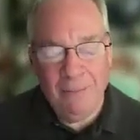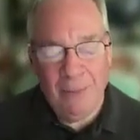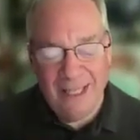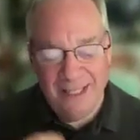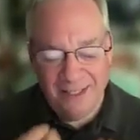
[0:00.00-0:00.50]

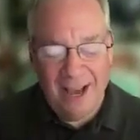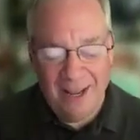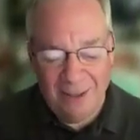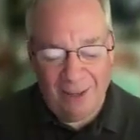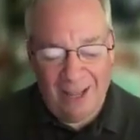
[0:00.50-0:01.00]
But it's
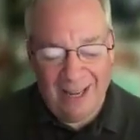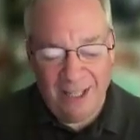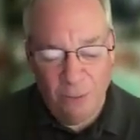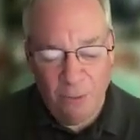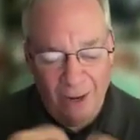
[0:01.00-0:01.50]
kind of
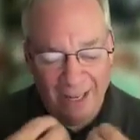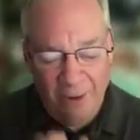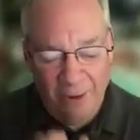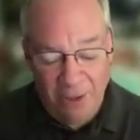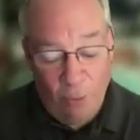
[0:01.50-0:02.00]
like you
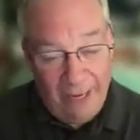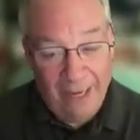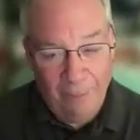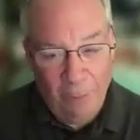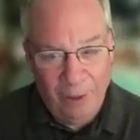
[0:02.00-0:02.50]

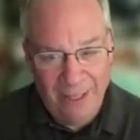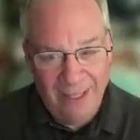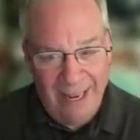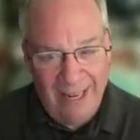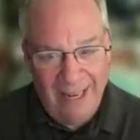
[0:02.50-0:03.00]
wake up one
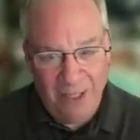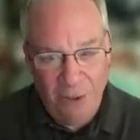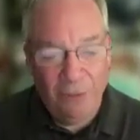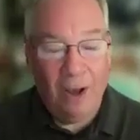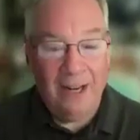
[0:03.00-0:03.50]
day and
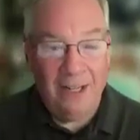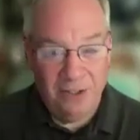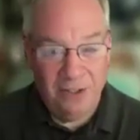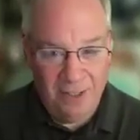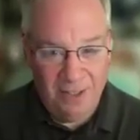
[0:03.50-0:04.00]
you find
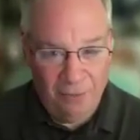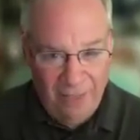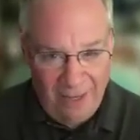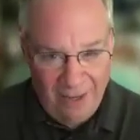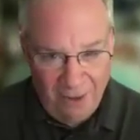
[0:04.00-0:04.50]
yourself
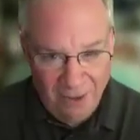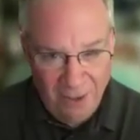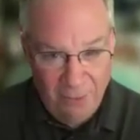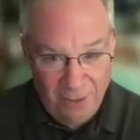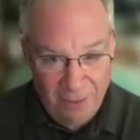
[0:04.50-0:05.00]
there,
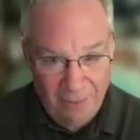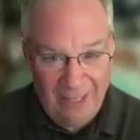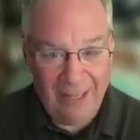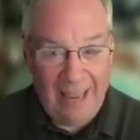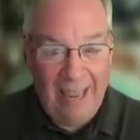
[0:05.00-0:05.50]
so to
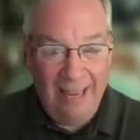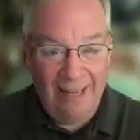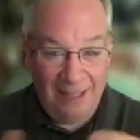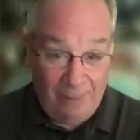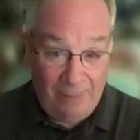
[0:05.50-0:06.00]
speak,
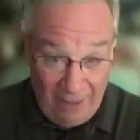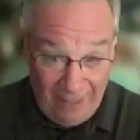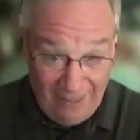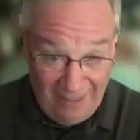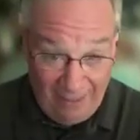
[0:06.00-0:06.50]
and
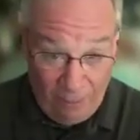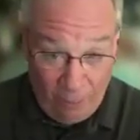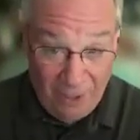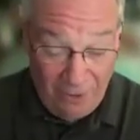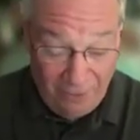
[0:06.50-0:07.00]
experiencing
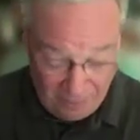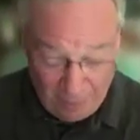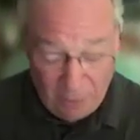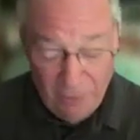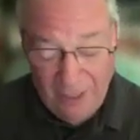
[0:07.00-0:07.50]
what you have
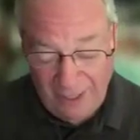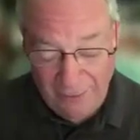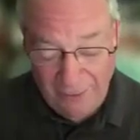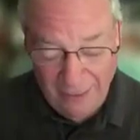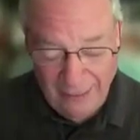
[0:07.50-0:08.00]
spoken
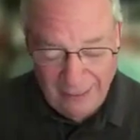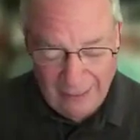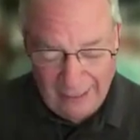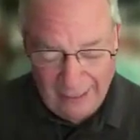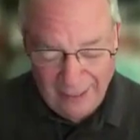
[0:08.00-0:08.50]
of
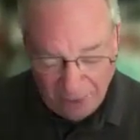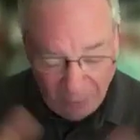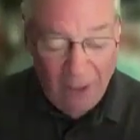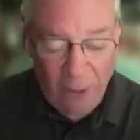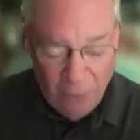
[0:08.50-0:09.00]

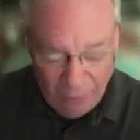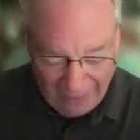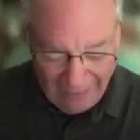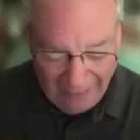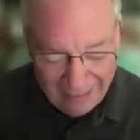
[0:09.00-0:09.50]
so
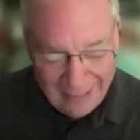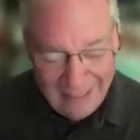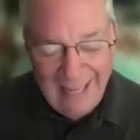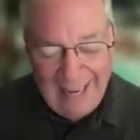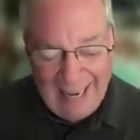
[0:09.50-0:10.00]
eloquently.
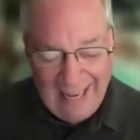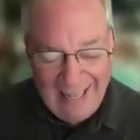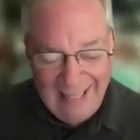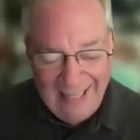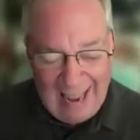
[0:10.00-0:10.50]

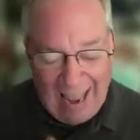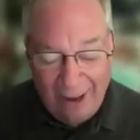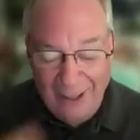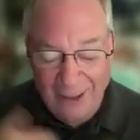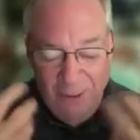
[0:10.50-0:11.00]
And
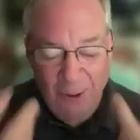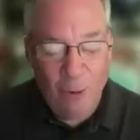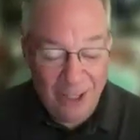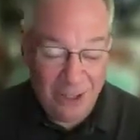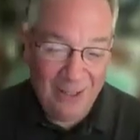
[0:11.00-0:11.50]
how, the
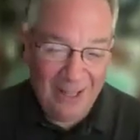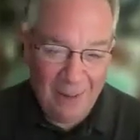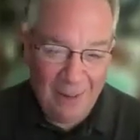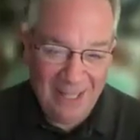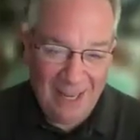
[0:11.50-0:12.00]
question
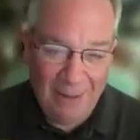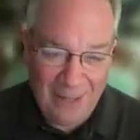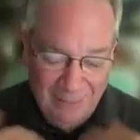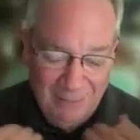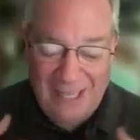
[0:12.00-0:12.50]
comes up,
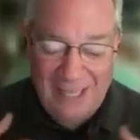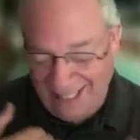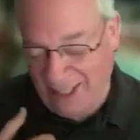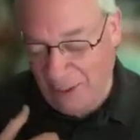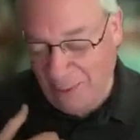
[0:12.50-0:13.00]

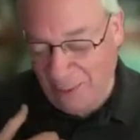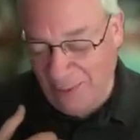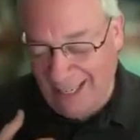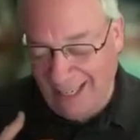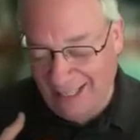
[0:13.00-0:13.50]
because as human
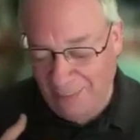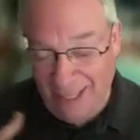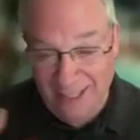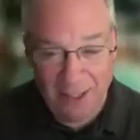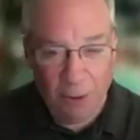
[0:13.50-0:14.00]
beings,
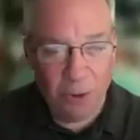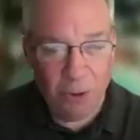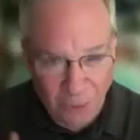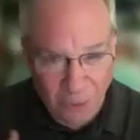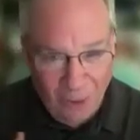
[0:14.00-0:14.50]
being
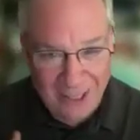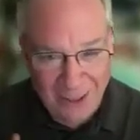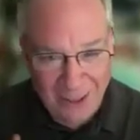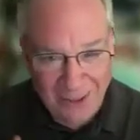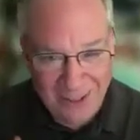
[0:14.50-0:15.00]
social
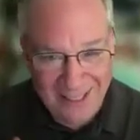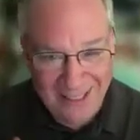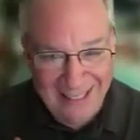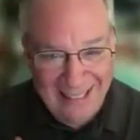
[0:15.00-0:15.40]
creatures,